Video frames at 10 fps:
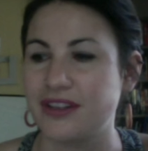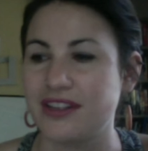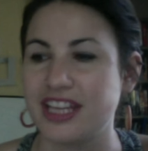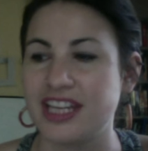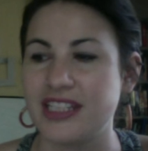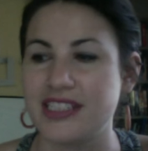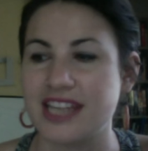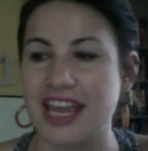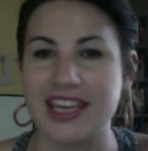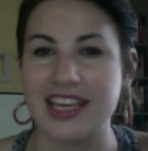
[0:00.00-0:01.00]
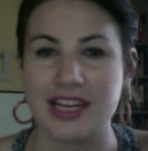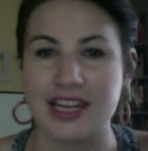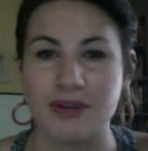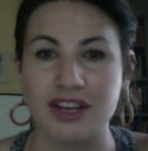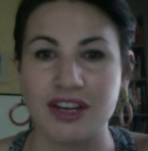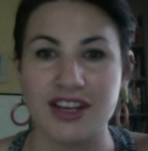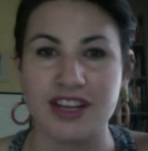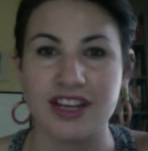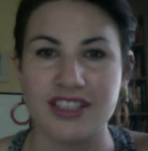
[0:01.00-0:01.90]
They didn't take it anywhere until